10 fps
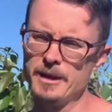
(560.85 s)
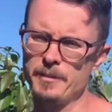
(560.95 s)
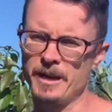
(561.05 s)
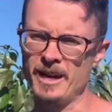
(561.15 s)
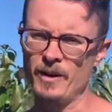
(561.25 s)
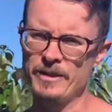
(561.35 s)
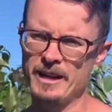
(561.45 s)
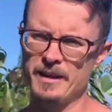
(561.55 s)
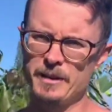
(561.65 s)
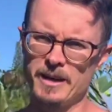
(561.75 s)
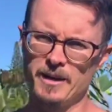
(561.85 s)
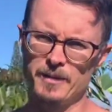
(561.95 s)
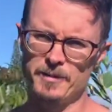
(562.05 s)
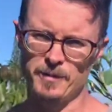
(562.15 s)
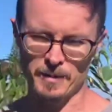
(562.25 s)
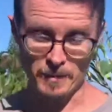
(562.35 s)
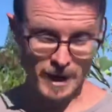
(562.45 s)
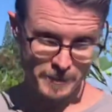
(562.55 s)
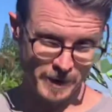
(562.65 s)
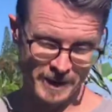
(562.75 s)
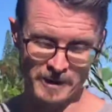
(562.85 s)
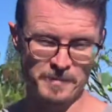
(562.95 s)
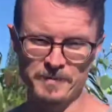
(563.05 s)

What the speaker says: But I don't think I'm gonna spend my money